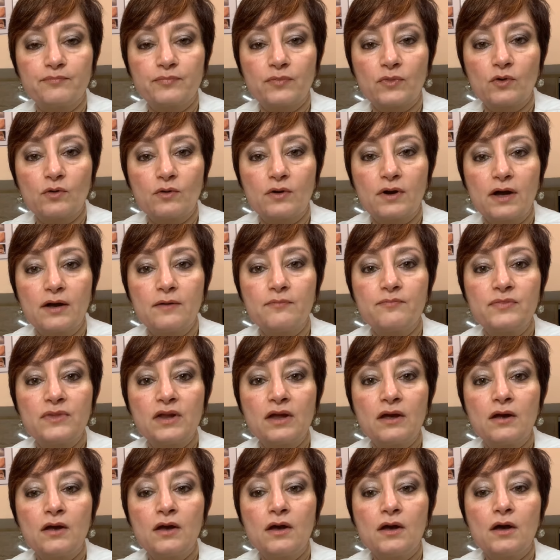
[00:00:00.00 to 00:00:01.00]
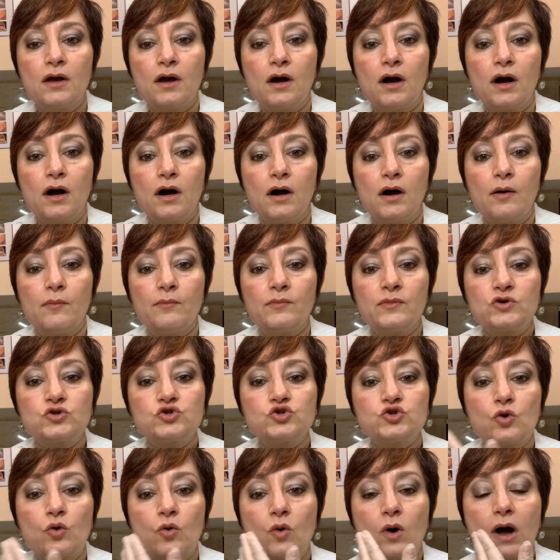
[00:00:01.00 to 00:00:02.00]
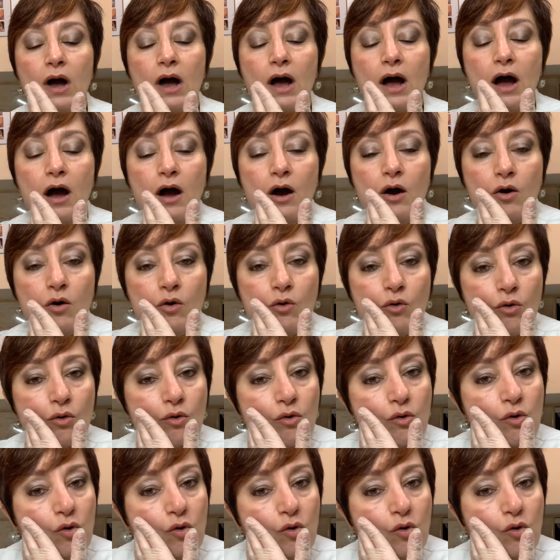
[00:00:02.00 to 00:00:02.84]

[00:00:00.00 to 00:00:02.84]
Okay, so how